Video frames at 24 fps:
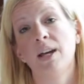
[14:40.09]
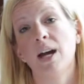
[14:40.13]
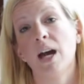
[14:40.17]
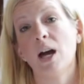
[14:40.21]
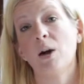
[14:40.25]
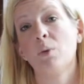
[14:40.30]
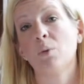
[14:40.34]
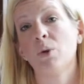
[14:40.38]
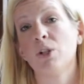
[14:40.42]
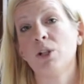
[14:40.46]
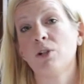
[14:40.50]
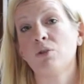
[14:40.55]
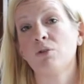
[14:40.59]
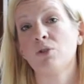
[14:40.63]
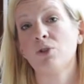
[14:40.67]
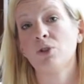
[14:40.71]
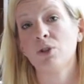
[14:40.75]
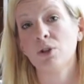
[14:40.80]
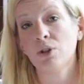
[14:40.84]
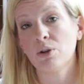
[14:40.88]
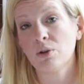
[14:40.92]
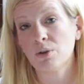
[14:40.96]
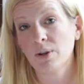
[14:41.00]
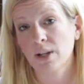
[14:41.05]
And when you
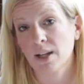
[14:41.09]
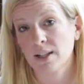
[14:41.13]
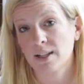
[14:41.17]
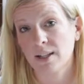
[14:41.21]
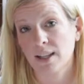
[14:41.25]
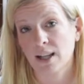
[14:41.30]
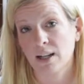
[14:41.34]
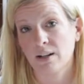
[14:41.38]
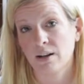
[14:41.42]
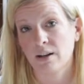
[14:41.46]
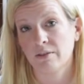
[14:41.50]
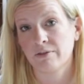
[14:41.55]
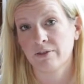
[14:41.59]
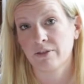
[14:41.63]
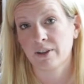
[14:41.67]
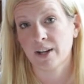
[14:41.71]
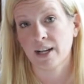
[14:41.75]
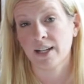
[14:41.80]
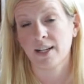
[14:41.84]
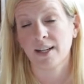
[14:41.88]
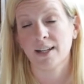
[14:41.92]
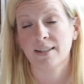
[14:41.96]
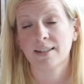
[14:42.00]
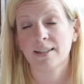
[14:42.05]
do get to that
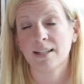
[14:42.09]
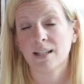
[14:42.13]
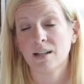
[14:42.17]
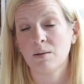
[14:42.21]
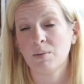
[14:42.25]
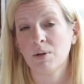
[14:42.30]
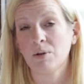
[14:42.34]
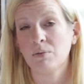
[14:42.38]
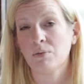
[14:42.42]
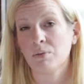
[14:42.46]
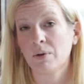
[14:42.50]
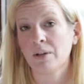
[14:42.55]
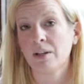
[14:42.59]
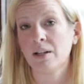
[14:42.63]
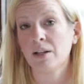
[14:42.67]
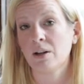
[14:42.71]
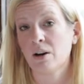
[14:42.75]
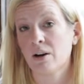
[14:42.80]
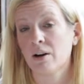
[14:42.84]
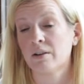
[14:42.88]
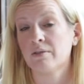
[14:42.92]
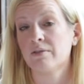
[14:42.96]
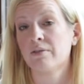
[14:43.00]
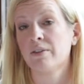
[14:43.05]
offering, it's going to be really
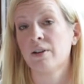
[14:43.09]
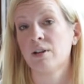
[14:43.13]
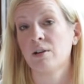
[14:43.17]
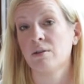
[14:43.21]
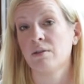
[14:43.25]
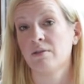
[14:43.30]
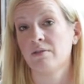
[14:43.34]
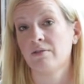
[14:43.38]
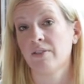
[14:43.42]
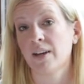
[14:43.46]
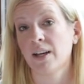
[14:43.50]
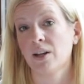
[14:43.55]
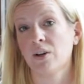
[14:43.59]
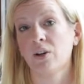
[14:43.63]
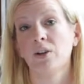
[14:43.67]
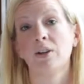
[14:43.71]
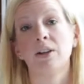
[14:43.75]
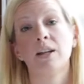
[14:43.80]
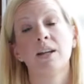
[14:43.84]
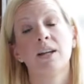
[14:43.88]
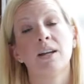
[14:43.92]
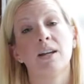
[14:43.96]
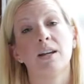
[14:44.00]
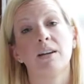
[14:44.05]
hard for you to
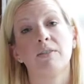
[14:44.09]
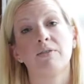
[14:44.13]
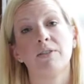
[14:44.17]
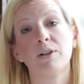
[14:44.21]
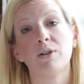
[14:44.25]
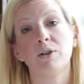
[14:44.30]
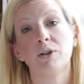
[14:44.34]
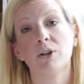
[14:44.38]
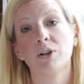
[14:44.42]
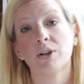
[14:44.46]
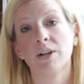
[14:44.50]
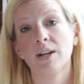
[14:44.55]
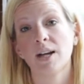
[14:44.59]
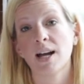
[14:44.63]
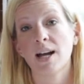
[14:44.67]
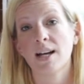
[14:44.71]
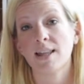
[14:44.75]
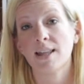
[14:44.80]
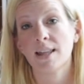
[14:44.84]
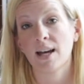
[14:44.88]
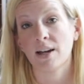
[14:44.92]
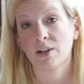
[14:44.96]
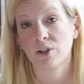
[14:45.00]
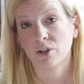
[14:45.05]
fail if you
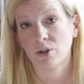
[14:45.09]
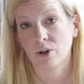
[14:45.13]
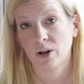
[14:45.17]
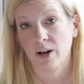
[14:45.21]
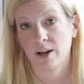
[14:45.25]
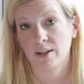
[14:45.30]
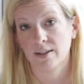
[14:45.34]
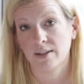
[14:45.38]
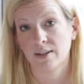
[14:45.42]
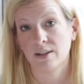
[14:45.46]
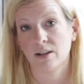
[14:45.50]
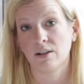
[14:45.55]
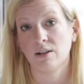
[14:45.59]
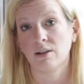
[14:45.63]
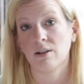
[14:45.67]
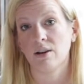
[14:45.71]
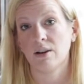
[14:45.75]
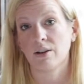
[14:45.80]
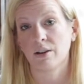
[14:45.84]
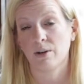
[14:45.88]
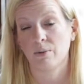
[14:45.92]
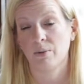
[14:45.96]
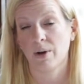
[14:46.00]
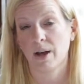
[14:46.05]
create that trust
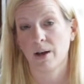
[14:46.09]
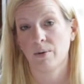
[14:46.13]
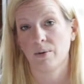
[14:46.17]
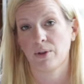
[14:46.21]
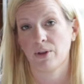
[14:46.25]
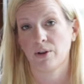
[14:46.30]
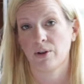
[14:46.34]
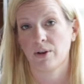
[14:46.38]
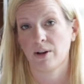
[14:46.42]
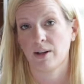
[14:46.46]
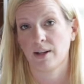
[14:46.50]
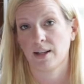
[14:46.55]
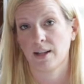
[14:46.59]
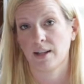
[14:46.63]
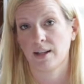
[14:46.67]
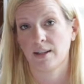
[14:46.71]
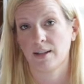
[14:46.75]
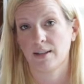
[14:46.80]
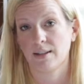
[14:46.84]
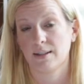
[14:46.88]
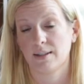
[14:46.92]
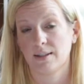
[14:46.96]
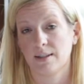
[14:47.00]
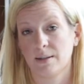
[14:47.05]
along the way with your
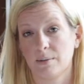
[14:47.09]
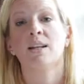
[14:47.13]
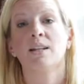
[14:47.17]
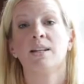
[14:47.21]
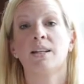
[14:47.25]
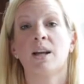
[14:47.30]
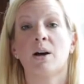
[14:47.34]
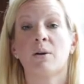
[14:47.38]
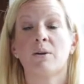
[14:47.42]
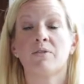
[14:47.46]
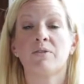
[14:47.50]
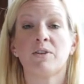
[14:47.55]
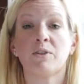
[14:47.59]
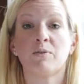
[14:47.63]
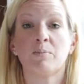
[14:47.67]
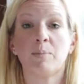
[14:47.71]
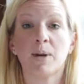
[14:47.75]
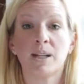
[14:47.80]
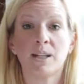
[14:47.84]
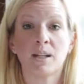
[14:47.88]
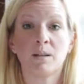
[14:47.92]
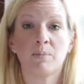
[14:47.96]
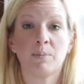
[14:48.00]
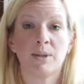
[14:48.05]
audience. Now, if you've
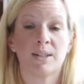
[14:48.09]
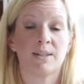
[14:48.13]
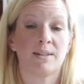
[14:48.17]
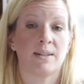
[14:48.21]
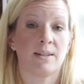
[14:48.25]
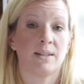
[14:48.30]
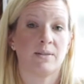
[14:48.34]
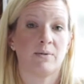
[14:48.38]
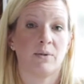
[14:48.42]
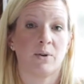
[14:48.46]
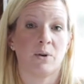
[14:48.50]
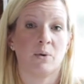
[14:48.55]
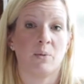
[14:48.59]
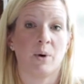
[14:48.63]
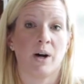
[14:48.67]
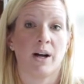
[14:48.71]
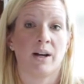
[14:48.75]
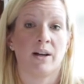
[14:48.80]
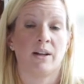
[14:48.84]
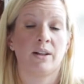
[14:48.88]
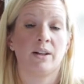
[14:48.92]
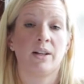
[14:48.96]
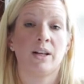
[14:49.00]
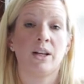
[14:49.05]
been in business for a
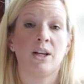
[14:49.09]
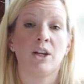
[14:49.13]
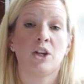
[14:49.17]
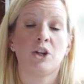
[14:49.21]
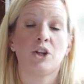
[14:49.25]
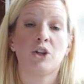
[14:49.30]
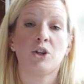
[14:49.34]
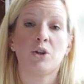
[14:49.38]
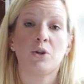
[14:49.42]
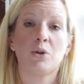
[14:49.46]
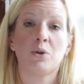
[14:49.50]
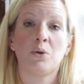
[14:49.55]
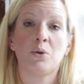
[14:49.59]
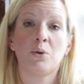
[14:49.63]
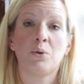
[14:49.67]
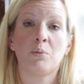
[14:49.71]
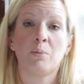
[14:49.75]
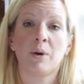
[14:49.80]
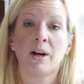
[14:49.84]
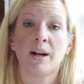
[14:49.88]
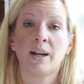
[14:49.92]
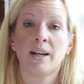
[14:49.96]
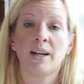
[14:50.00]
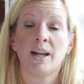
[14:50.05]
while, you
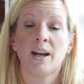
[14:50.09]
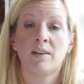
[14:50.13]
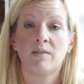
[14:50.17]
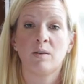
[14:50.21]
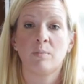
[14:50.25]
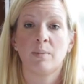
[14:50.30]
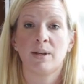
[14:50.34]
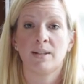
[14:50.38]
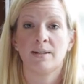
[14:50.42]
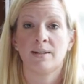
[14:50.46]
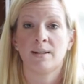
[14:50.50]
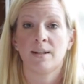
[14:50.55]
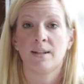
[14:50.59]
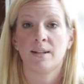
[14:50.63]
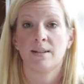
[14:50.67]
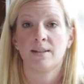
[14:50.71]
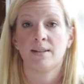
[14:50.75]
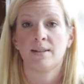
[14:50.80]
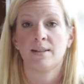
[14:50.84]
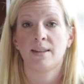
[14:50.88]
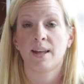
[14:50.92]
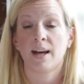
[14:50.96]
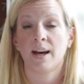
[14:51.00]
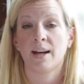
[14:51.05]
might have a business
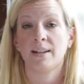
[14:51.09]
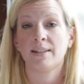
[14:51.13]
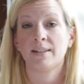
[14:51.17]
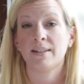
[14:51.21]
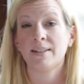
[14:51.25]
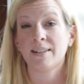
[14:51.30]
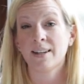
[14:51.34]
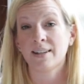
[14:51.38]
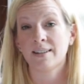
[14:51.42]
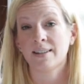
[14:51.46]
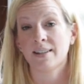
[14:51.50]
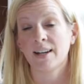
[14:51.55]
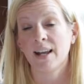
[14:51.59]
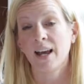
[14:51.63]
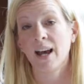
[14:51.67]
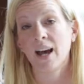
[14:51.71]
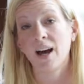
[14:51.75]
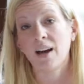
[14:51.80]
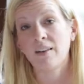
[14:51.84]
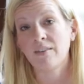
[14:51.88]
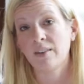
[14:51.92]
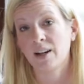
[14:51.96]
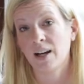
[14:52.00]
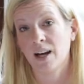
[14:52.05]
that doesn't
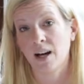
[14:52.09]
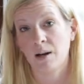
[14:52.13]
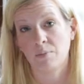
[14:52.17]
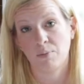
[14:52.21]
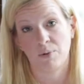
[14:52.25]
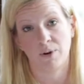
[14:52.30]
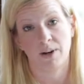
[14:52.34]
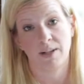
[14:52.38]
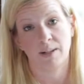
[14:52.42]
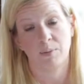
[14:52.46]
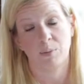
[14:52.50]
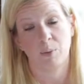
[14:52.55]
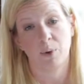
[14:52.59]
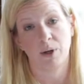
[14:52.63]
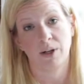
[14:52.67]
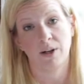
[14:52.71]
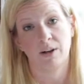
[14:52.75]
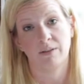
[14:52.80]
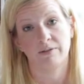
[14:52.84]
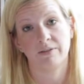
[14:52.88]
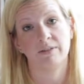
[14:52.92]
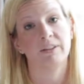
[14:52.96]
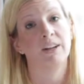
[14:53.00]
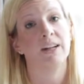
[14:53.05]
have a high price point
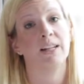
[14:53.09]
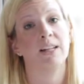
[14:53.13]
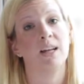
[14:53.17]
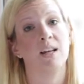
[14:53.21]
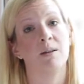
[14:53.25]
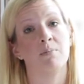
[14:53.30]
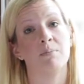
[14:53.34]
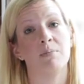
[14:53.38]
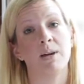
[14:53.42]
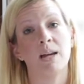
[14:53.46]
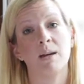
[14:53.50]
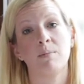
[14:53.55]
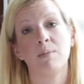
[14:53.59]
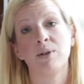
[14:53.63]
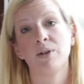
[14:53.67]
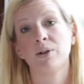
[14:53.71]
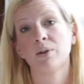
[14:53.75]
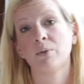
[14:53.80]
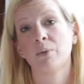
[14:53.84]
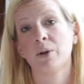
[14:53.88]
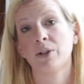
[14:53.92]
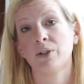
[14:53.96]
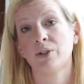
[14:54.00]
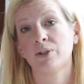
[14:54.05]
offering, and maybe
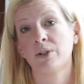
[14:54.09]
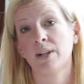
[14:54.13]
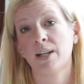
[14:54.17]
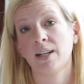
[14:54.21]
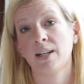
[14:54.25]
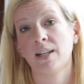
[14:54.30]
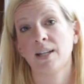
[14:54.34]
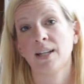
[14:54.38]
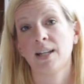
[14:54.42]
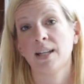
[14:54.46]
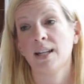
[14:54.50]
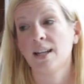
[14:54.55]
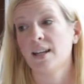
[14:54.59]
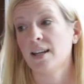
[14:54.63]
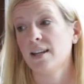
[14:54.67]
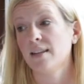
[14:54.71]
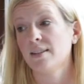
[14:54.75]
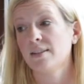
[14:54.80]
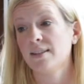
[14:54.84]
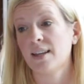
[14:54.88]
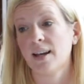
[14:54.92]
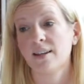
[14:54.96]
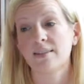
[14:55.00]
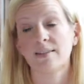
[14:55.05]
you're wondering,
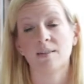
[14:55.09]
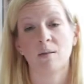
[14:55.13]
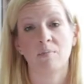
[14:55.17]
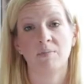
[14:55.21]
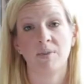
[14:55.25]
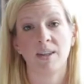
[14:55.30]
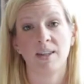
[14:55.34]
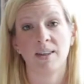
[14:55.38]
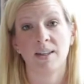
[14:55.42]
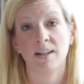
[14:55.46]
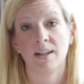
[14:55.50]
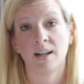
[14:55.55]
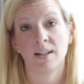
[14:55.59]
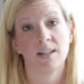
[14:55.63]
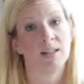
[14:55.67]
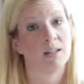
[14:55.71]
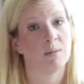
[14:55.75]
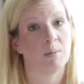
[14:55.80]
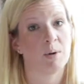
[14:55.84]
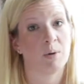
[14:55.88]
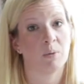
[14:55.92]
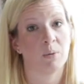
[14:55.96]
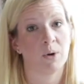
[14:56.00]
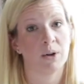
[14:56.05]
is that something that I need
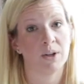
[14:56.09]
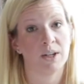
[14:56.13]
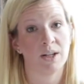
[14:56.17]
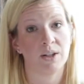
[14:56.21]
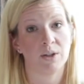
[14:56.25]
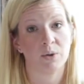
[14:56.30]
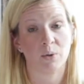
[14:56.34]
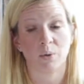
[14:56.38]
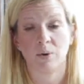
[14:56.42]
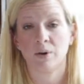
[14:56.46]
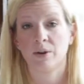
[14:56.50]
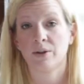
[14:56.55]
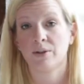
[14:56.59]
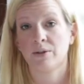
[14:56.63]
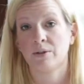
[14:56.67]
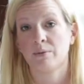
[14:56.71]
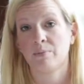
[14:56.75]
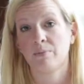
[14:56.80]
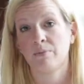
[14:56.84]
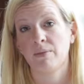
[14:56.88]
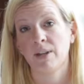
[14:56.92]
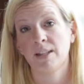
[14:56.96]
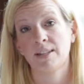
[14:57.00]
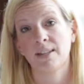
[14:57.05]
to be working towards, or
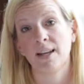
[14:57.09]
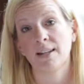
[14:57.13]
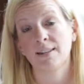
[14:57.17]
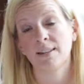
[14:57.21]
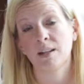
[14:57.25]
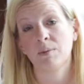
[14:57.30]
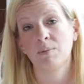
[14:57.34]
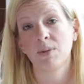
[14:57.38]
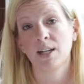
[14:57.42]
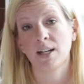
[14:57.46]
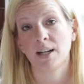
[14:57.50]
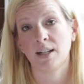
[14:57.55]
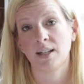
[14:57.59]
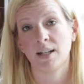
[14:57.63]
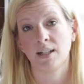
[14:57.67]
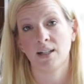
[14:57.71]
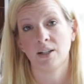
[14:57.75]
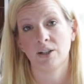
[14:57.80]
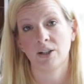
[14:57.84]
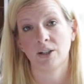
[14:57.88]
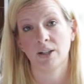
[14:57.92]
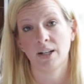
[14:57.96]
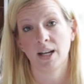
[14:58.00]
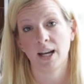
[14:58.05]
is that something I need
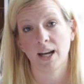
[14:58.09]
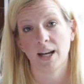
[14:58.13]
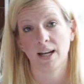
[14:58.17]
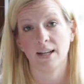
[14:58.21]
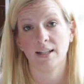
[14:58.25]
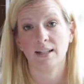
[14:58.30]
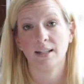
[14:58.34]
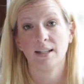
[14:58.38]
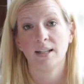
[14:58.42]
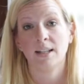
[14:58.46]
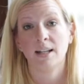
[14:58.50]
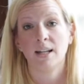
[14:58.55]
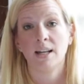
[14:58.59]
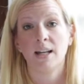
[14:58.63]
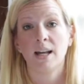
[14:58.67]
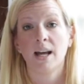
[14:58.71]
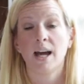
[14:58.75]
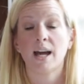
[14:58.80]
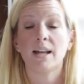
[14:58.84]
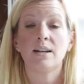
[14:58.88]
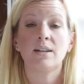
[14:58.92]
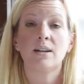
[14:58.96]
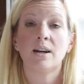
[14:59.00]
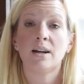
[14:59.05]
to create?
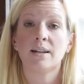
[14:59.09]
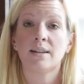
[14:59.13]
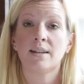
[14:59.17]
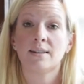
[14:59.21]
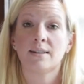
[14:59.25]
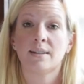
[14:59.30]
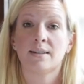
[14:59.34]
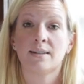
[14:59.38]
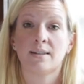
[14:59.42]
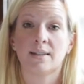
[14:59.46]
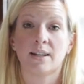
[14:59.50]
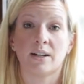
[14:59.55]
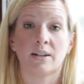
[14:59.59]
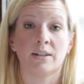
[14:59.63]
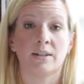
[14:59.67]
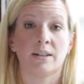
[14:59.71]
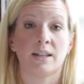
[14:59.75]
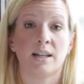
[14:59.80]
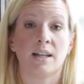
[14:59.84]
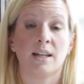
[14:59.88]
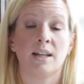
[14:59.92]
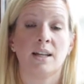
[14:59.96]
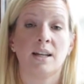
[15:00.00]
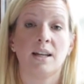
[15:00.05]
And not
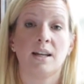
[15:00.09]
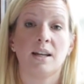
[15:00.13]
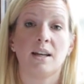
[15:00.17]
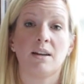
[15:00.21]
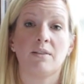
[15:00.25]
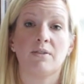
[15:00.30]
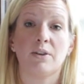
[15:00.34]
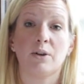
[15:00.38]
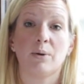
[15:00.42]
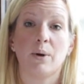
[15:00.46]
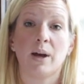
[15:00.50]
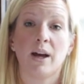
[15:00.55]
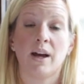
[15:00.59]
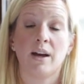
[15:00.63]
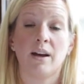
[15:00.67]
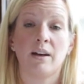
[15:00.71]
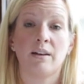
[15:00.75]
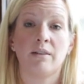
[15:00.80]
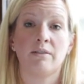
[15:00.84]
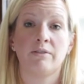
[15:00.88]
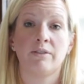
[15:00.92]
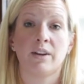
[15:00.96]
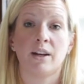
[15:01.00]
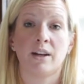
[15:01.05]
necessarily. If you
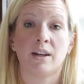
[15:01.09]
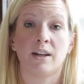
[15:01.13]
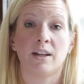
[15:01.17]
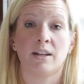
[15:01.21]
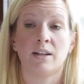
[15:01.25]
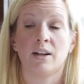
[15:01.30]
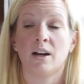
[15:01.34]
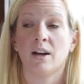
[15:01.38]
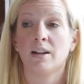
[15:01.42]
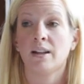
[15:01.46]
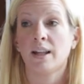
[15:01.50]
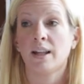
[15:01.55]
have an